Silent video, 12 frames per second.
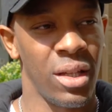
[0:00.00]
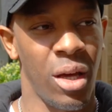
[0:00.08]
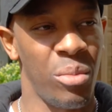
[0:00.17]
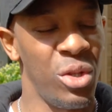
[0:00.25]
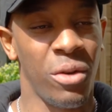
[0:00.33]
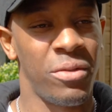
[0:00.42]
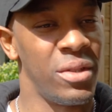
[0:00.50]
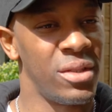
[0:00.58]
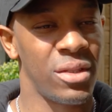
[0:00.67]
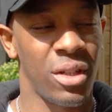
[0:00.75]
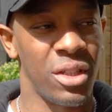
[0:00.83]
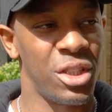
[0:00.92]
I mean,
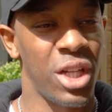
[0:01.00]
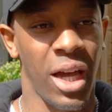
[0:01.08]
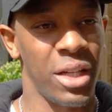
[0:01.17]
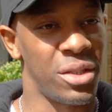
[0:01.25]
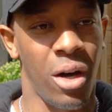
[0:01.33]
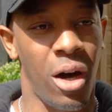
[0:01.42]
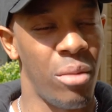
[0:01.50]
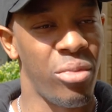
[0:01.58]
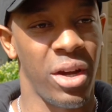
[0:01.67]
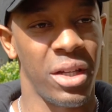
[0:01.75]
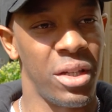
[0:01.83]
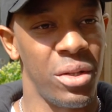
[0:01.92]
nothing's gonna change the
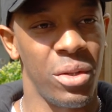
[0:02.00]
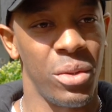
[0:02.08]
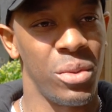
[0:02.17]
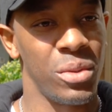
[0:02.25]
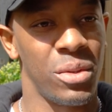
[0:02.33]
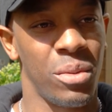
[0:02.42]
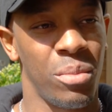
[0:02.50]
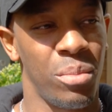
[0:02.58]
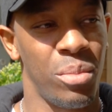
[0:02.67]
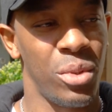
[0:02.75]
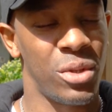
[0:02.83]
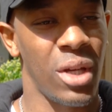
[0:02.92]
heartbreaking news,
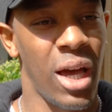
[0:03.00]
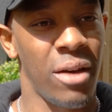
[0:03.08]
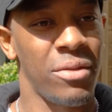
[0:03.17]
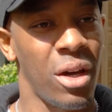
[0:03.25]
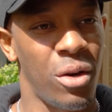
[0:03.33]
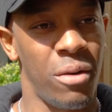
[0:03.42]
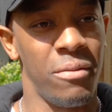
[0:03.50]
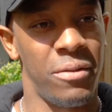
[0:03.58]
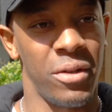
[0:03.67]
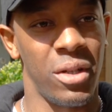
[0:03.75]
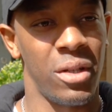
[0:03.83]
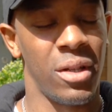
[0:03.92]
but to have that
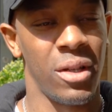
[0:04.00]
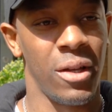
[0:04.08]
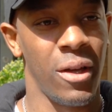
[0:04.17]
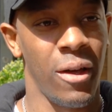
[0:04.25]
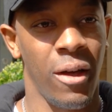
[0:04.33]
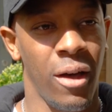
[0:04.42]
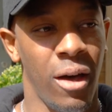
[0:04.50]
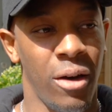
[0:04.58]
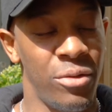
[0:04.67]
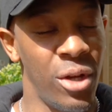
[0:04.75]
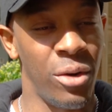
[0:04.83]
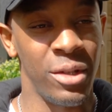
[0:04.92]
comfort
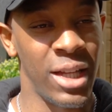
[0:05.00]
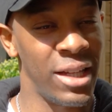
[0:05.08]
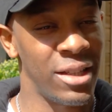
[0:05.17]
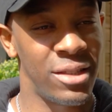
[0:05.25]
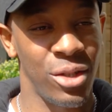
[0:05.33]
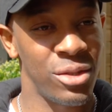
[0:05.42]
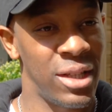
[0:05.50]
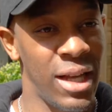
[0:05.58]
of knowing that those